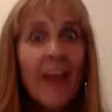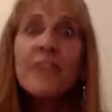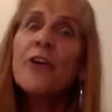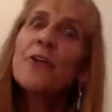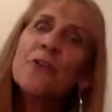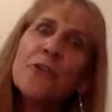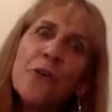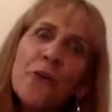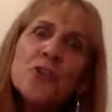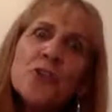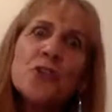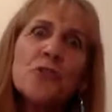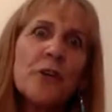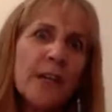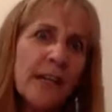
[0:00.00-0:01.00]
And they'll
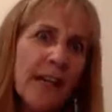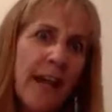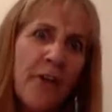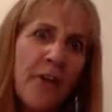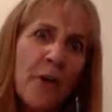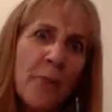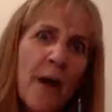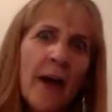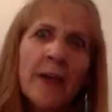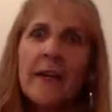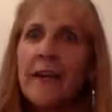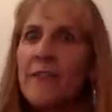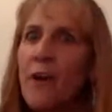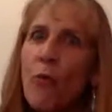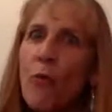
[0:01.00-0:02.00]
nurture it and care about it,
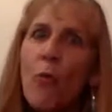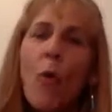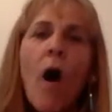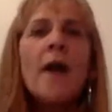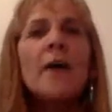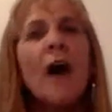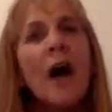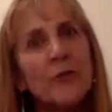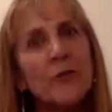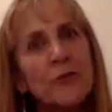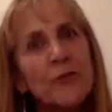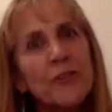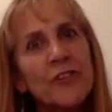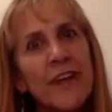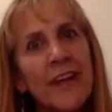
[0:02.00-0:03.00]
and they'll want to
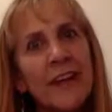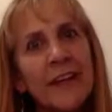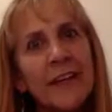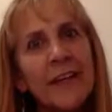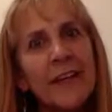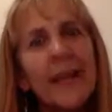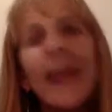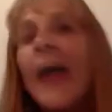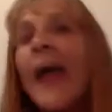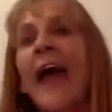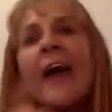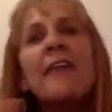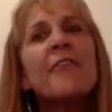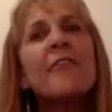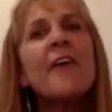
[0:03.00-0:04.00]
understand it.
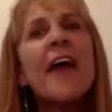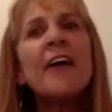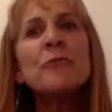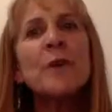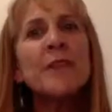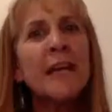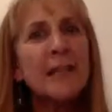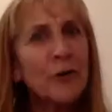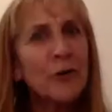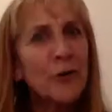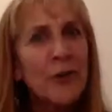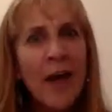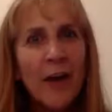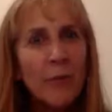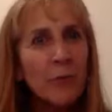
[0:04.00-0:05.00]
And then when they
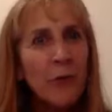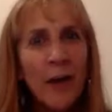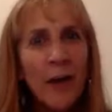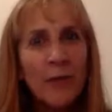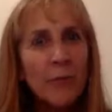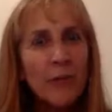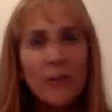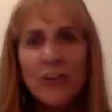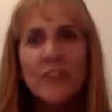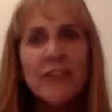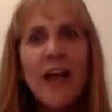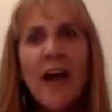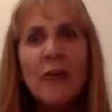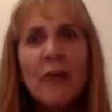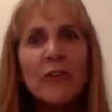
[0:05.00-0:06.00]
learn how to write music
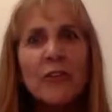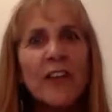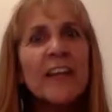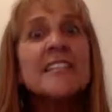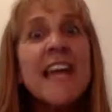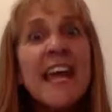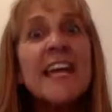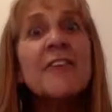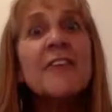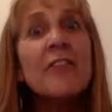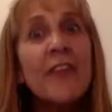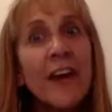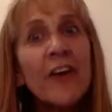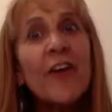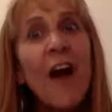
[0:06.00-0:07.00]
down, it's like, take
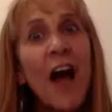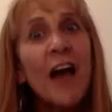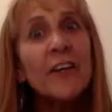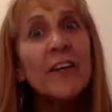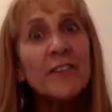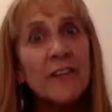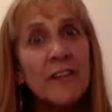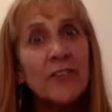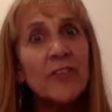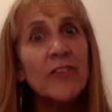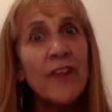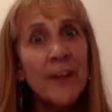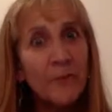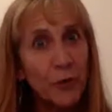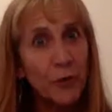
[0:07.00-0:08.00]
their ideas that
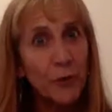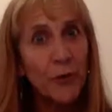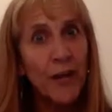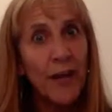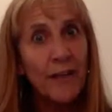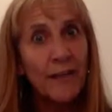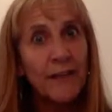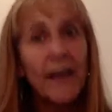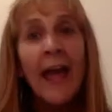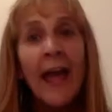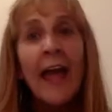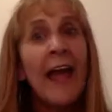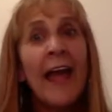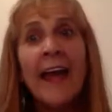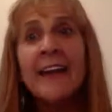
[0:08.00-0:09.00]
they've created,
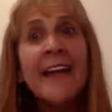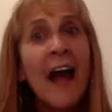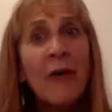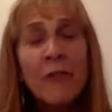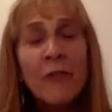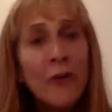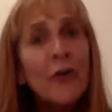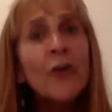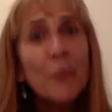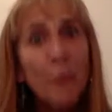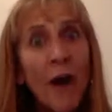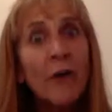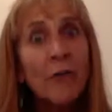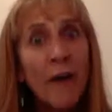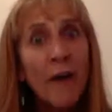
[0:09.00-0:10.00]
and now they're going to
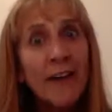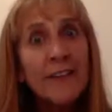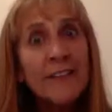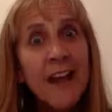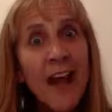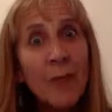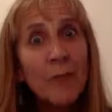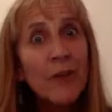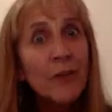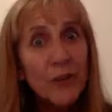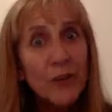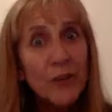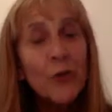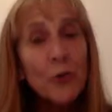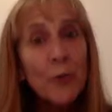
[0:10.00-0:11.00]
want to write it down, because
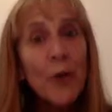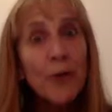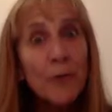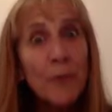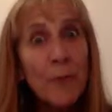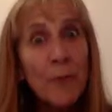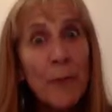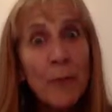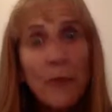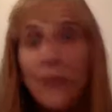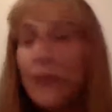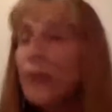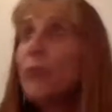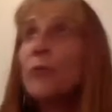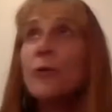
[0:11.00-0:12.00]
they're going to want to remember the
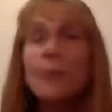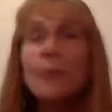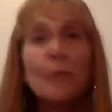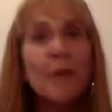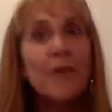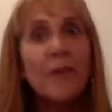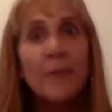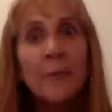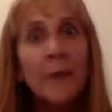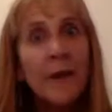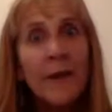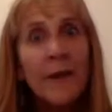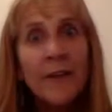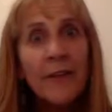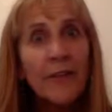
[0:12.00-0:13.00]
cool rhythm
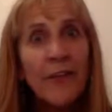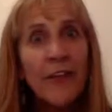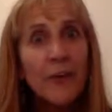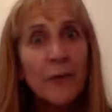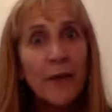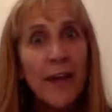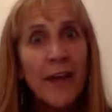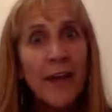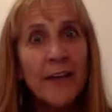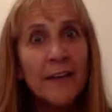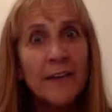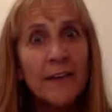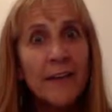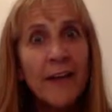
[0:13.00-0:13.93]
that they created.